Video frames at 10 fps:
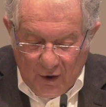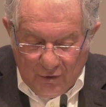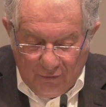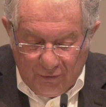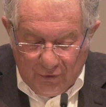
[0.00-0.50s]

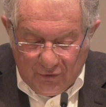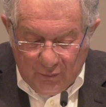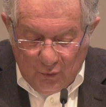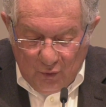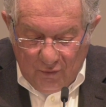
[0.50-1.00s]
The first
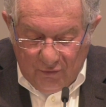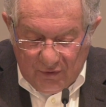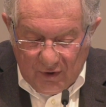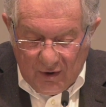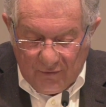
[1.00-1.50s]

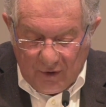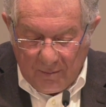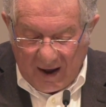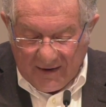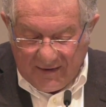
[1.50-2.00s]
moves
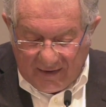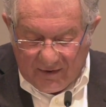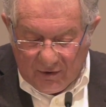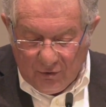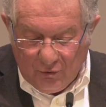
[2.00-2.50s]
from
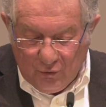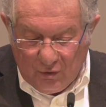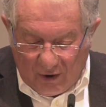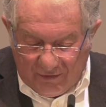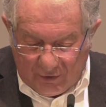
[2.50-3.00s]
antecedent to
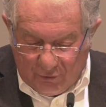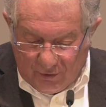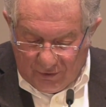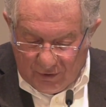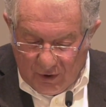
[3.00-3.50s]

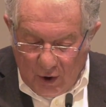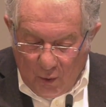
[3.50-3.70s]
consequent,